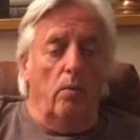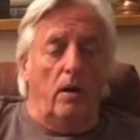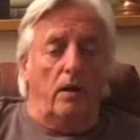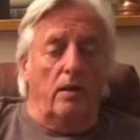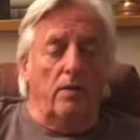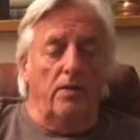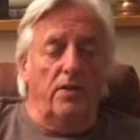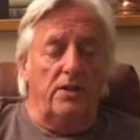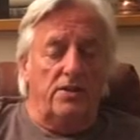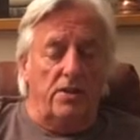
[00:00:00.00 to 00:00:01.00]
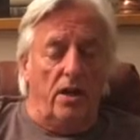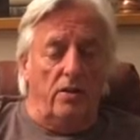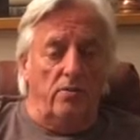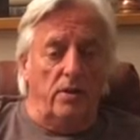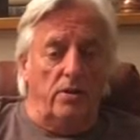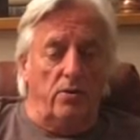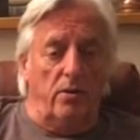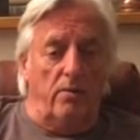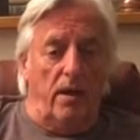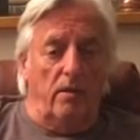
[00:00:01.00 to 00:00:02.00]
Well, this note we're
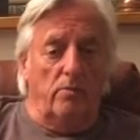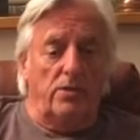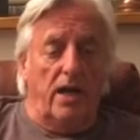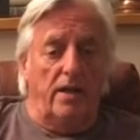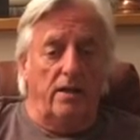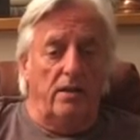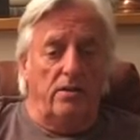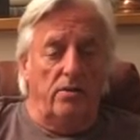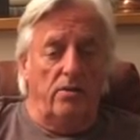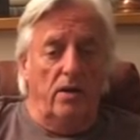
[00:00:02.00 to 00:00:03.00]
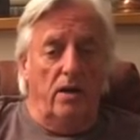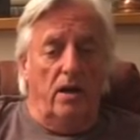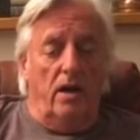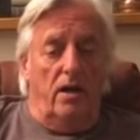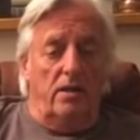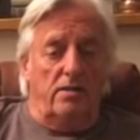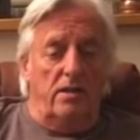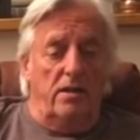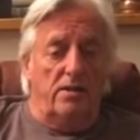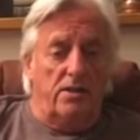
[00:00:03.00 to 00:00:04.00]
talking about was handed to her
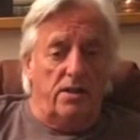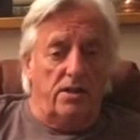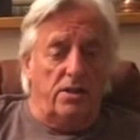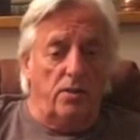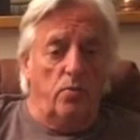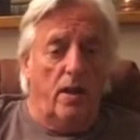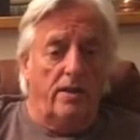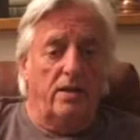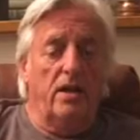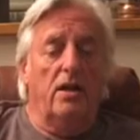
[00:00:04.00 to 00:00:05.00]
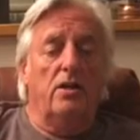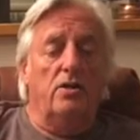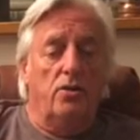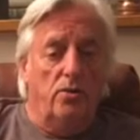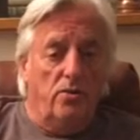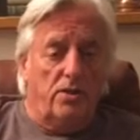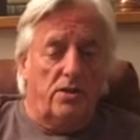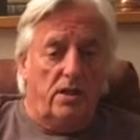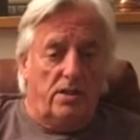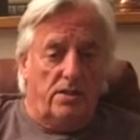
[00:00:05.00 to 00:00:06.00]
solicitor. She went to the
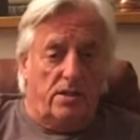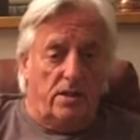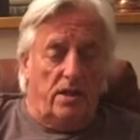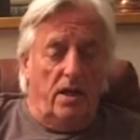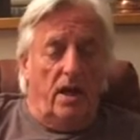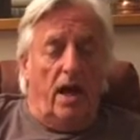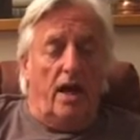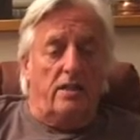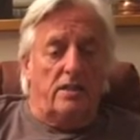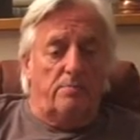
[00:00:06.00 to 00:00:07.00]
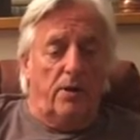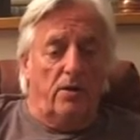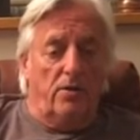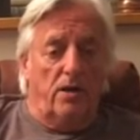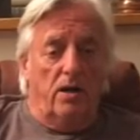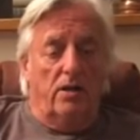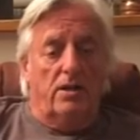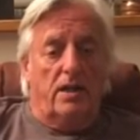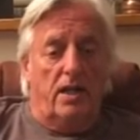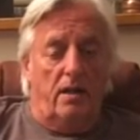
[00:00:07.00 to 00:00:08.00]
solicitor and spoke
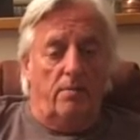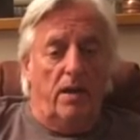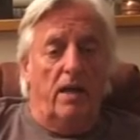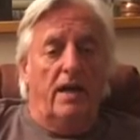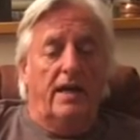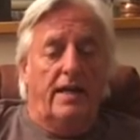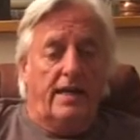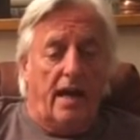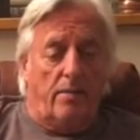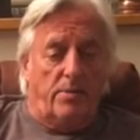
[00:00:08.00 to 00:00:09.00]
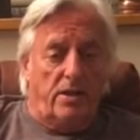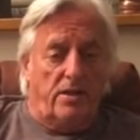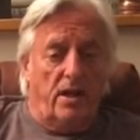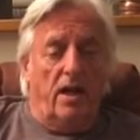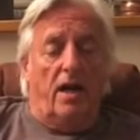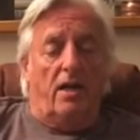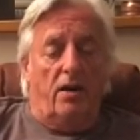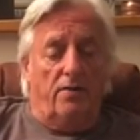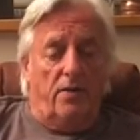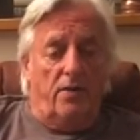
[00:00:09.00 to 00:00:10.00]
to him. He kept it, and
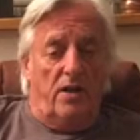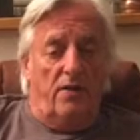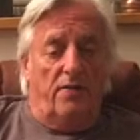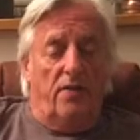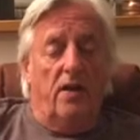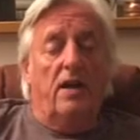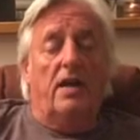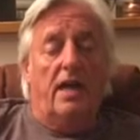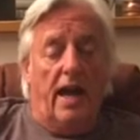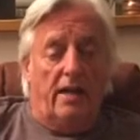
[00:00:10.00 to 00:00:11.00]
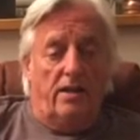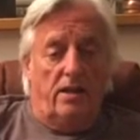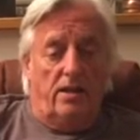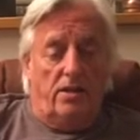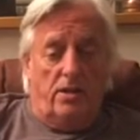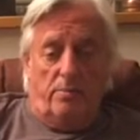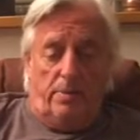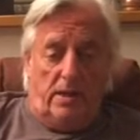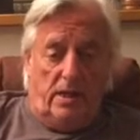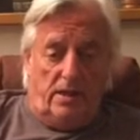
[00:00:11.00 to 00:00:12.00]
after the death, he handed it to the
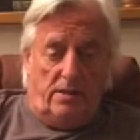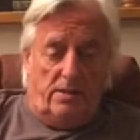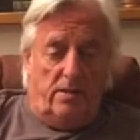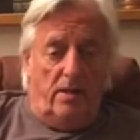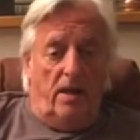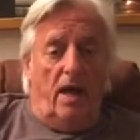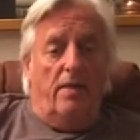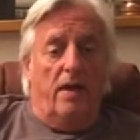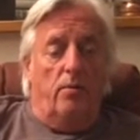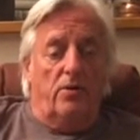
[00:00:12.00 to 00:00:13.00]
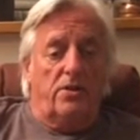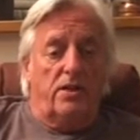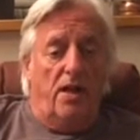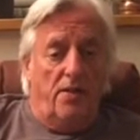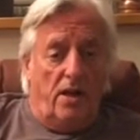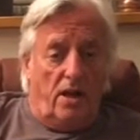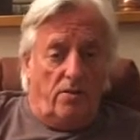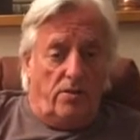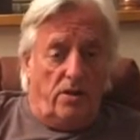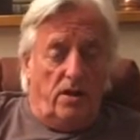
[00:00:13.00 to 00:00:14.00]
police. There was another
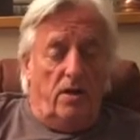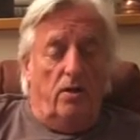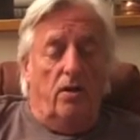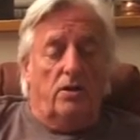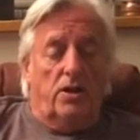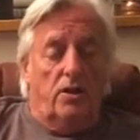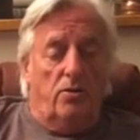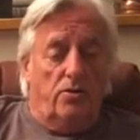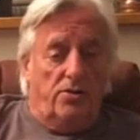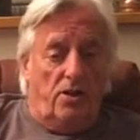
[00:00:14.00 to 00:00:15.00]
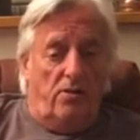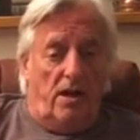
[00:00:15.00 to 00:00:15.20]
note. She also